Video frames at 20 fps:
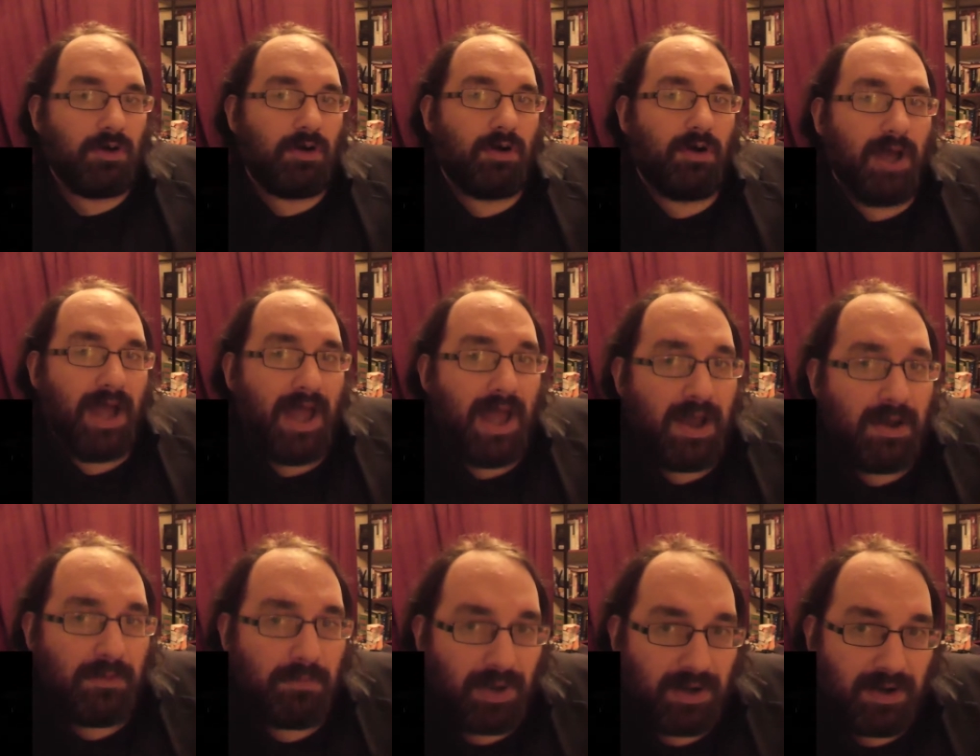
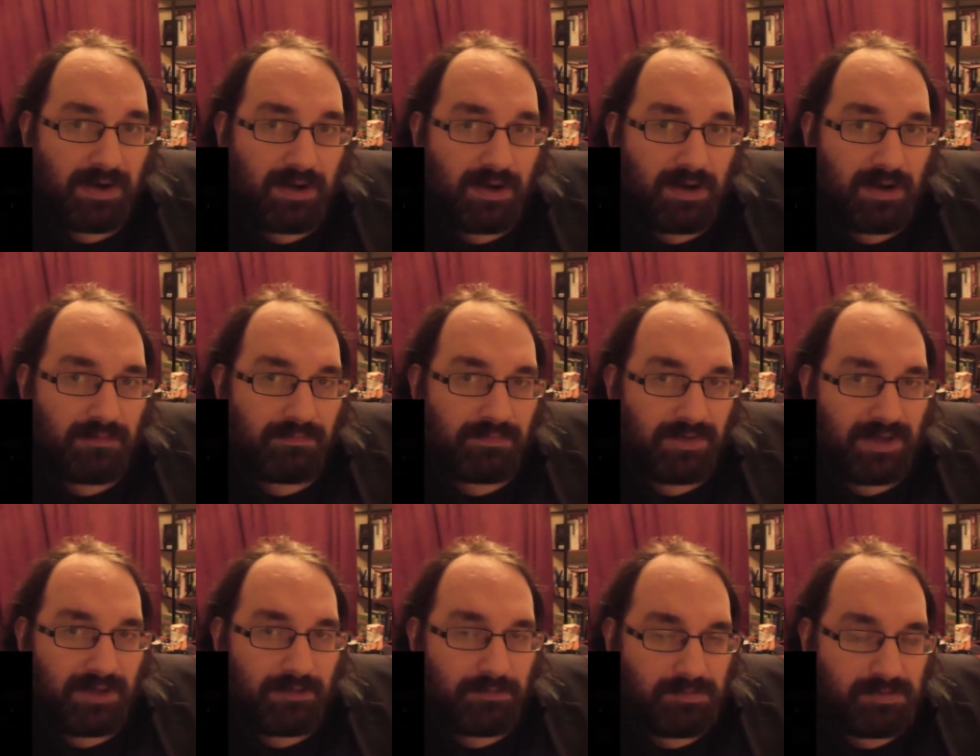uh, one and a half
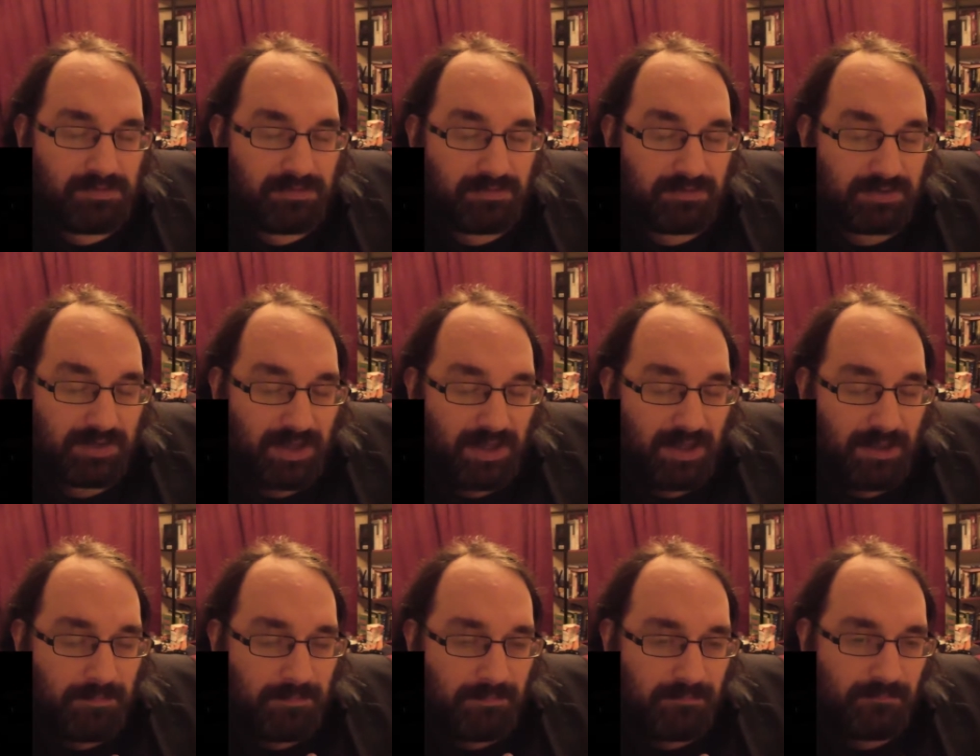hours
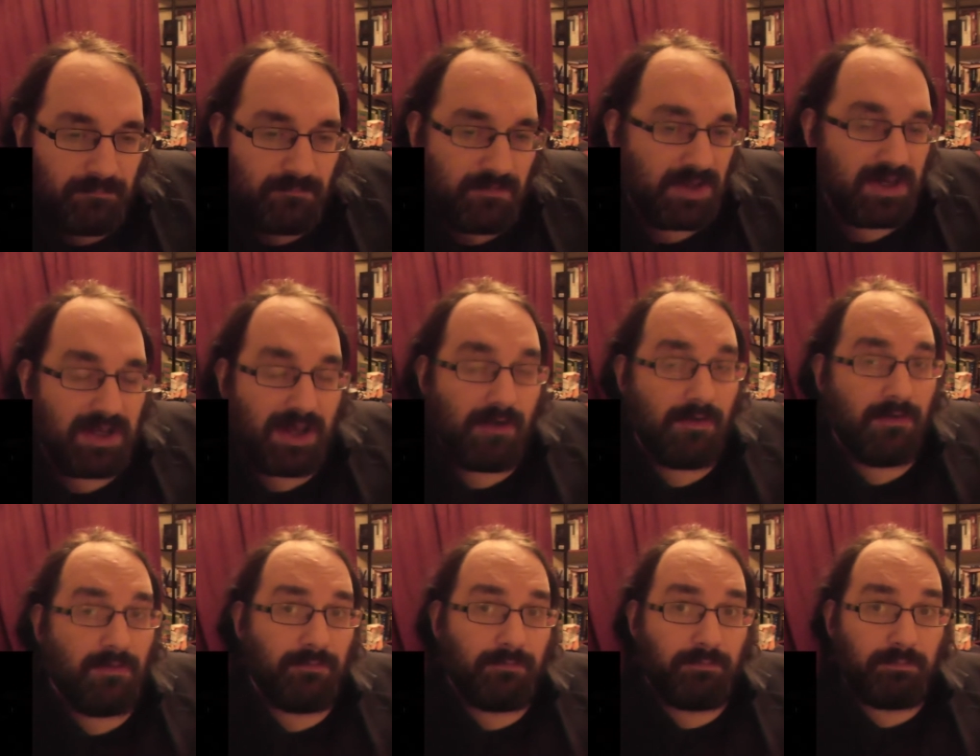um,
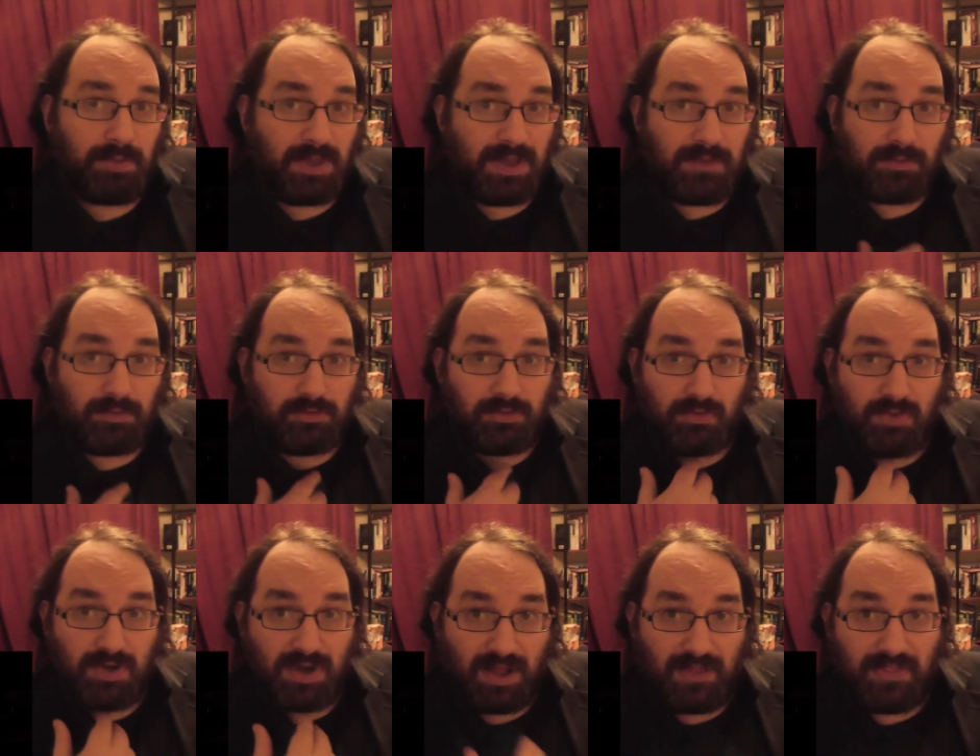video of people
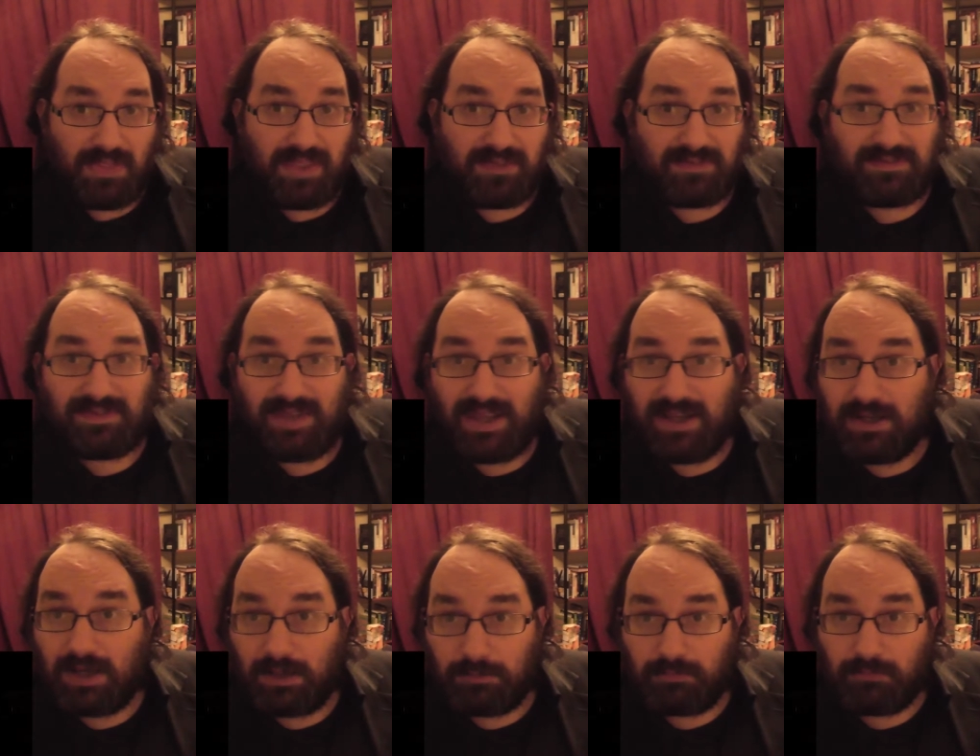doing like their
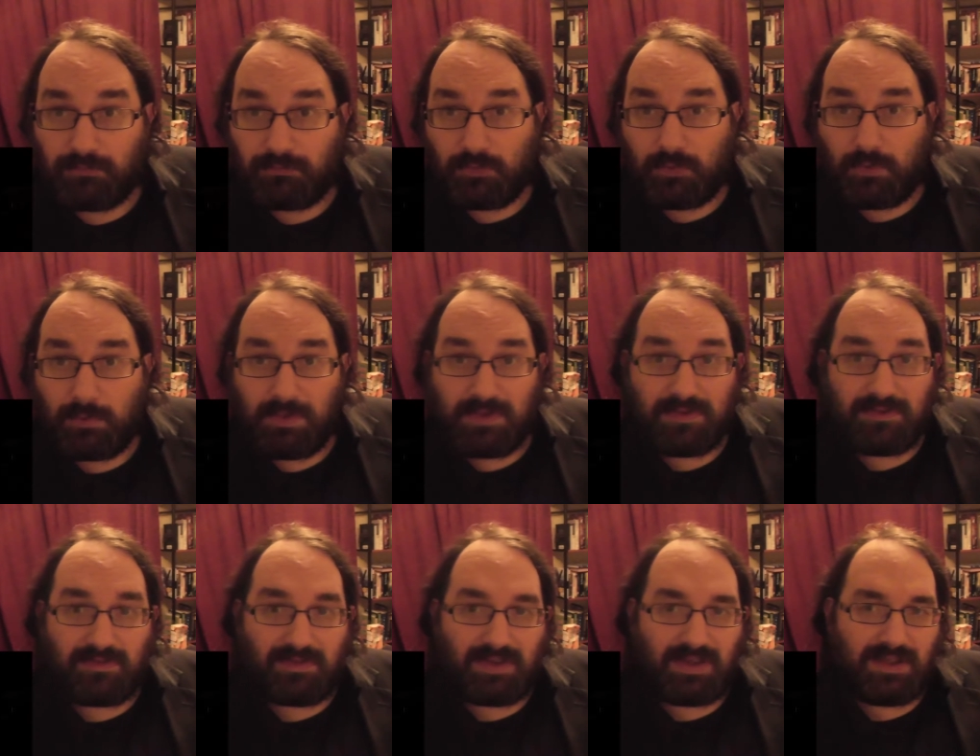stand-up
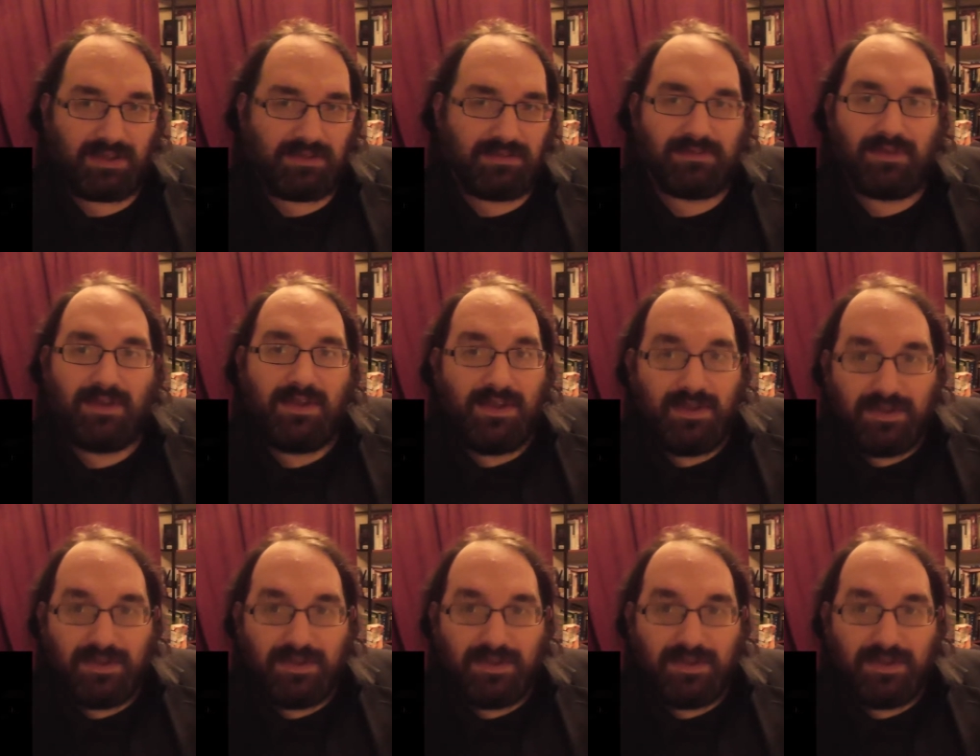performances,